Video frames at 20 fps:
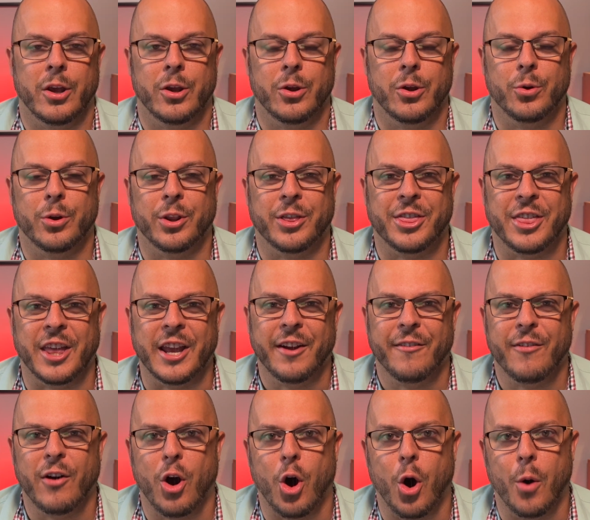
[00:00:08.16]
You can think of
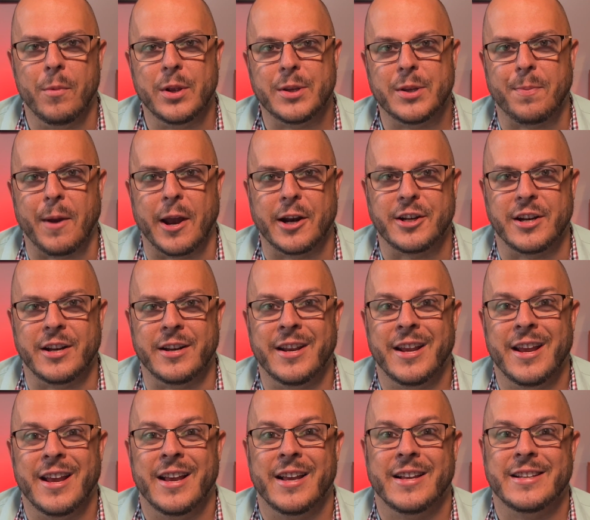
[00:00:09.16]
a home inspection
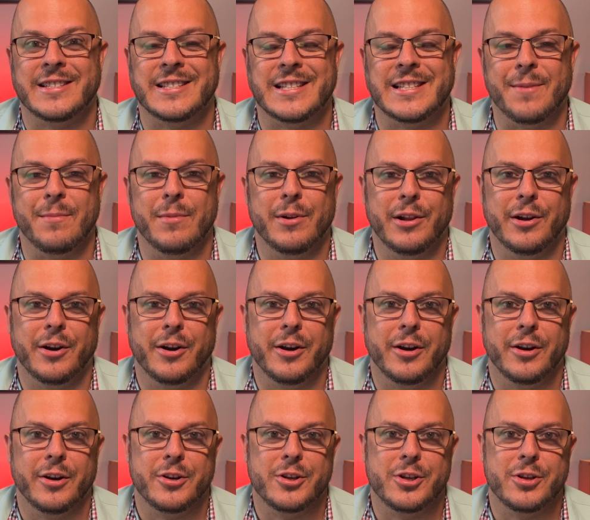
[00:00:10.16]
similar
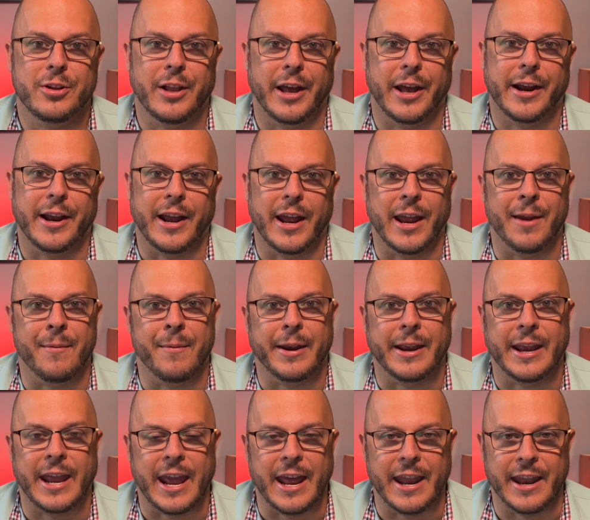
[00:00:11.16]
to like a
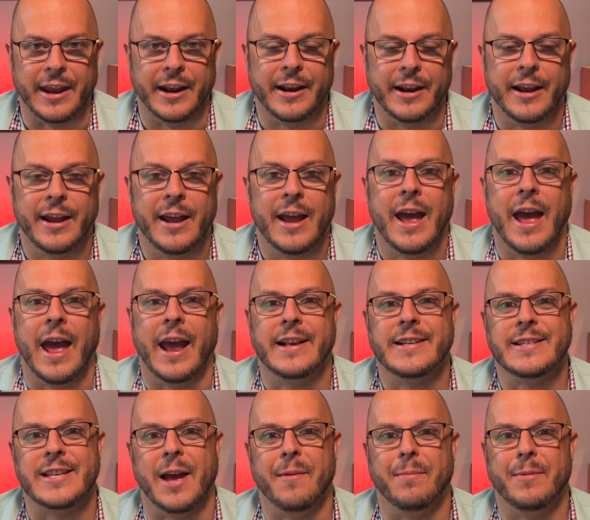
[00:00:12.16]
mechanic,
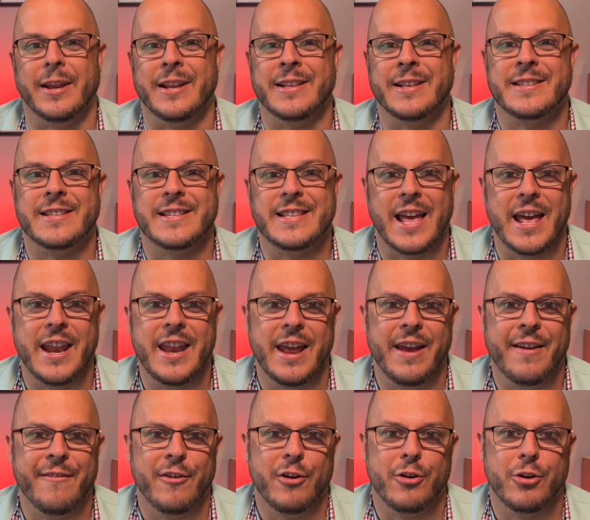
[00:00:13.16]
except instead
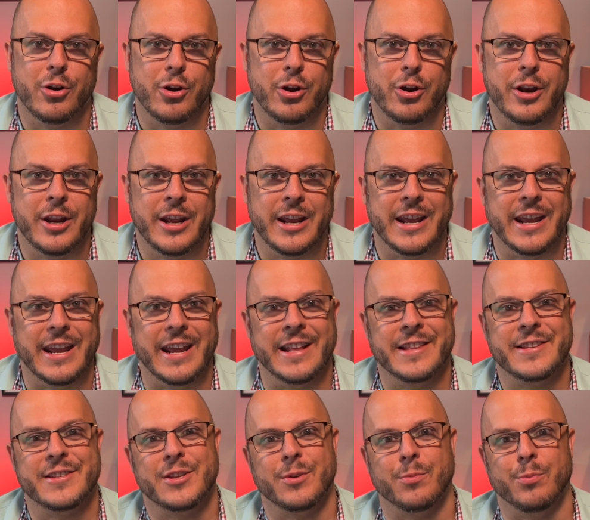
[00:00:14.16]
of a hood,
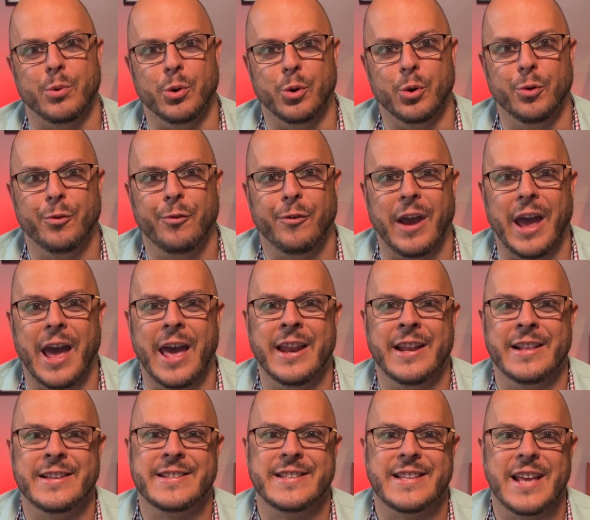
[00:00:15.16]
it's the roof, and
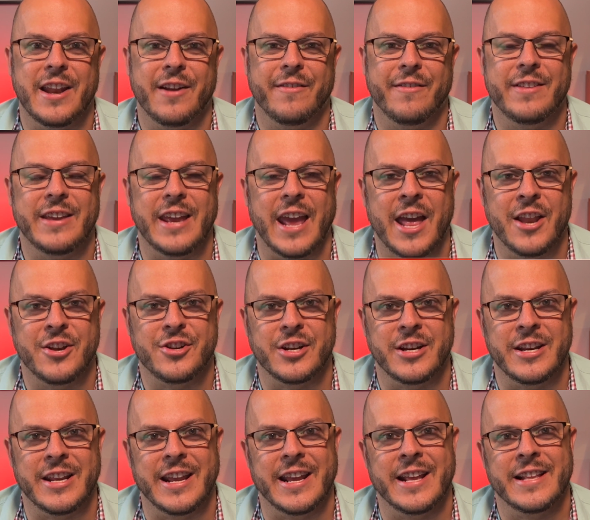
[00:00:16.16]
instead of the
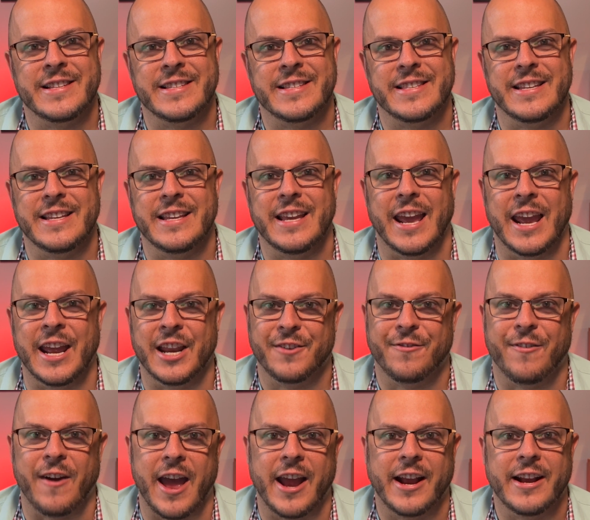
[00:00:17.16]
engine, it's the
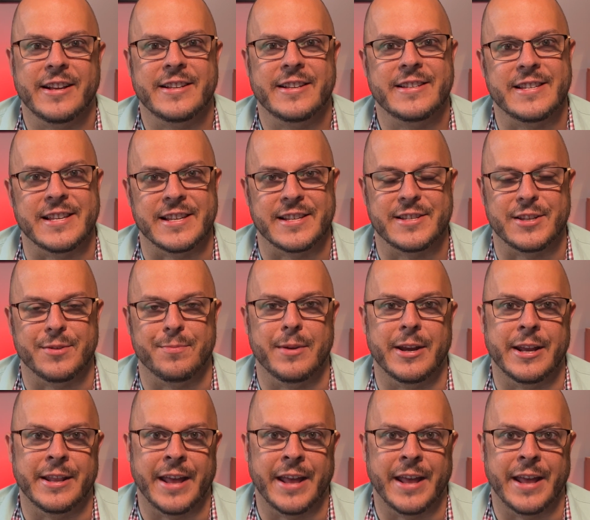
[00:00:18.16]
HVAC system in the